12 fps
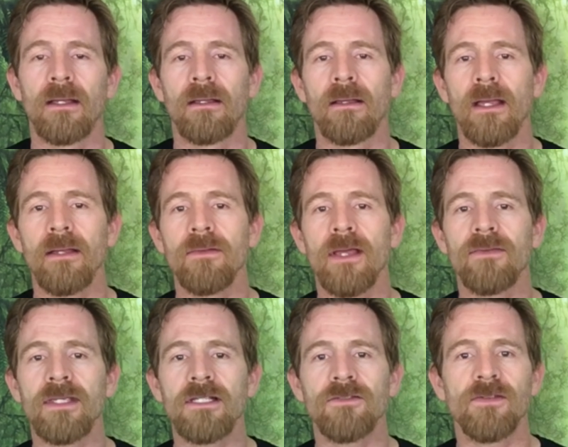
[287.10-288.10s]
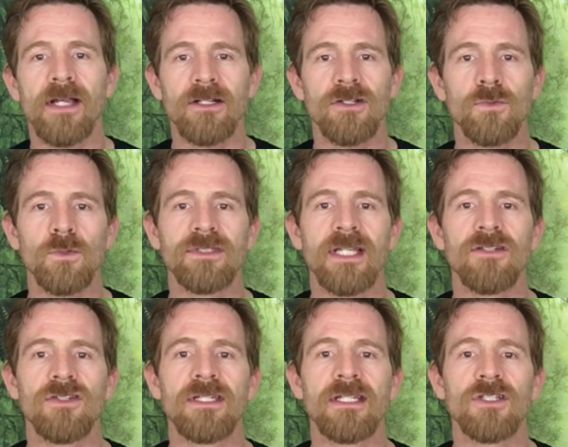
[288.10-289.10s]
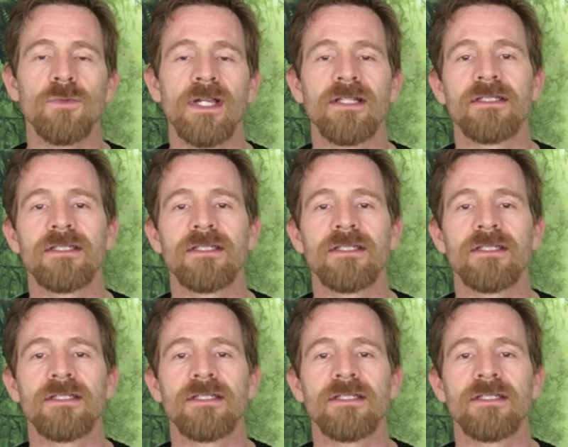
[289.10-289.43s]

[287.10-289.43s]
And these factors will tend to dissuade